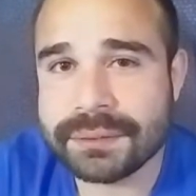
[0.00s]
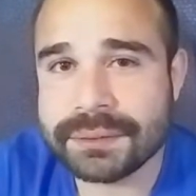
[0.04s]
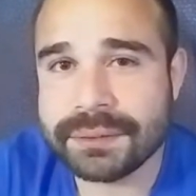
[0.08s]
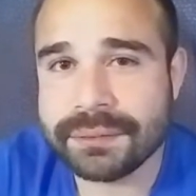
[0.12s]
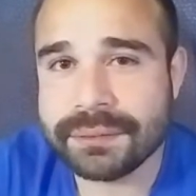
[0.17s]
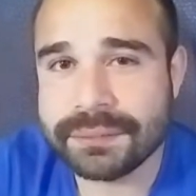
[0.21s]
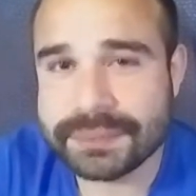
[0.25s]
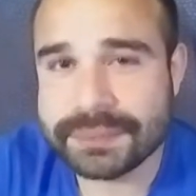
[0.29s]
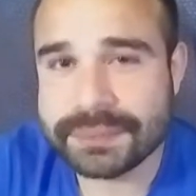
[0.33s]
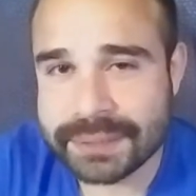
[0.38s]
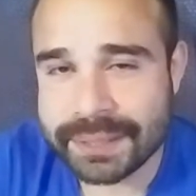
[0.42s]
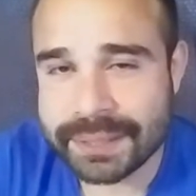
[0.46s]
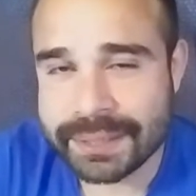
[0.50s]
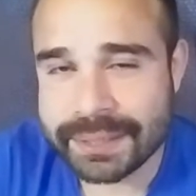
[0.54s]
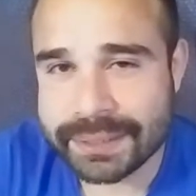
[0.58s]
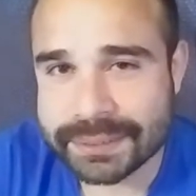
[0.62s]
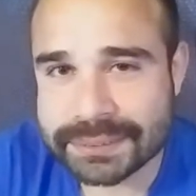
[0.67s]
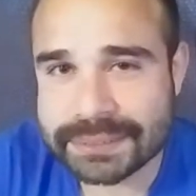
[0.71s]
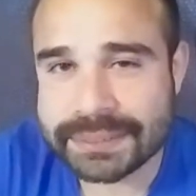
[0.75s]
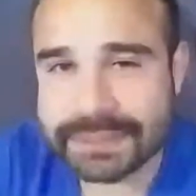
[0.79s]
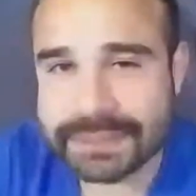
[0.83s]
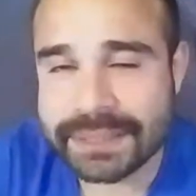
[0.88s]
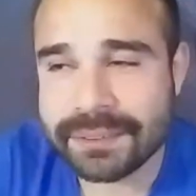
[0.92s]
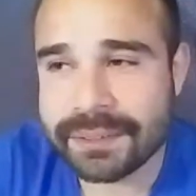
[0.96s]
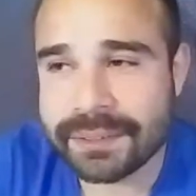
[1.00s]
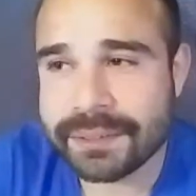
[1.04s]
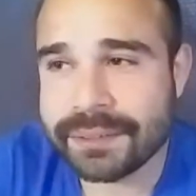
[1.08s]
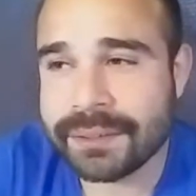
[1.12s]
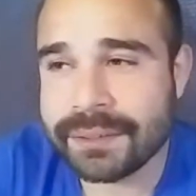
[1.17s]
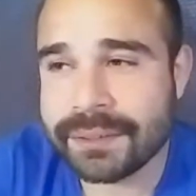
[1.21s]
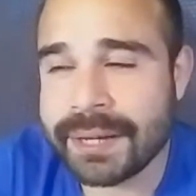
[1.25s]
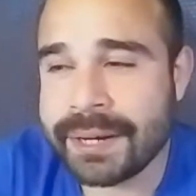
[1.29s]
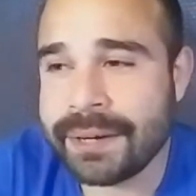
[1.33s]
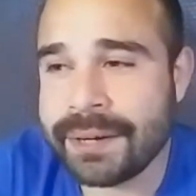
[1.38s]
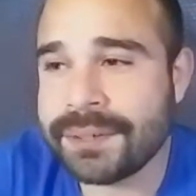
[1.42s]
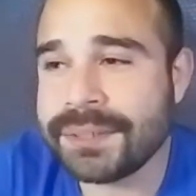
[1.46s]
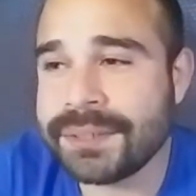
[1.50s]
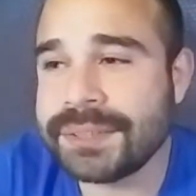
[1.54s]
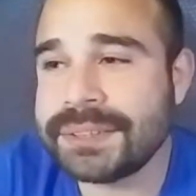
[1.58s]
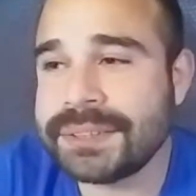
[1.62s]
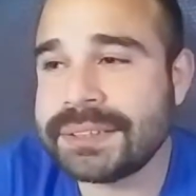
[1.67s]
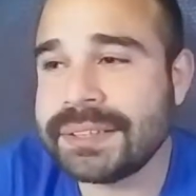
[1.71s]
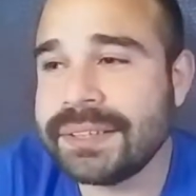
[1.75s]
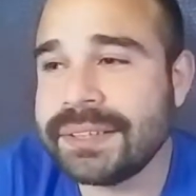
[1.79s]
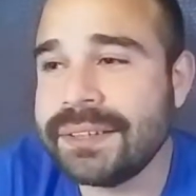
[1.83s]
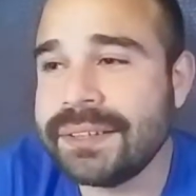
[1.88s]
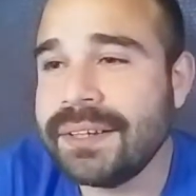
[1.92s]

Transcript: in the ceiling layers,